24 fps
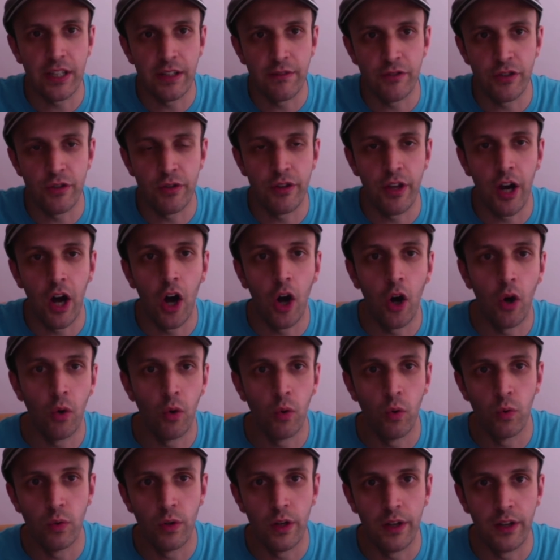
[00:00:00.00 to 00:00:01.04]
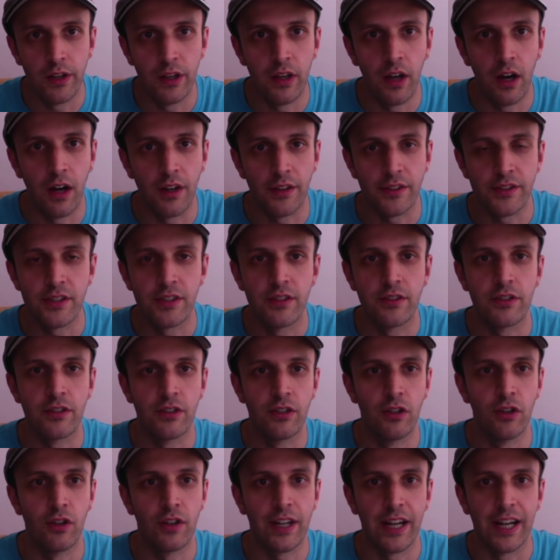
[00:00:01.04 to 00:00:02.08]
gives you the whole lot to
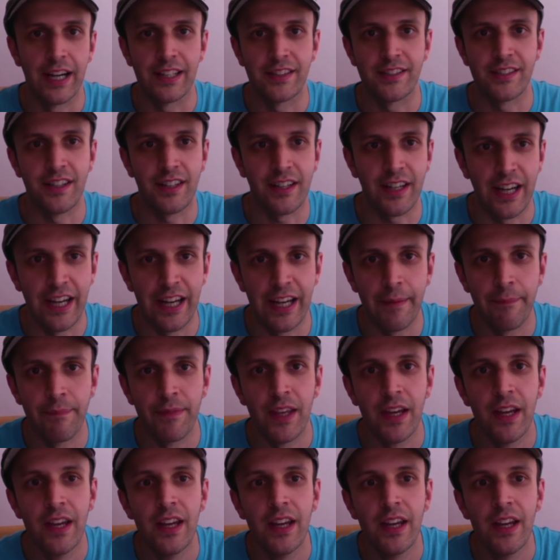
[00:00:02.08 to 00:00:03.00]
look at, okay?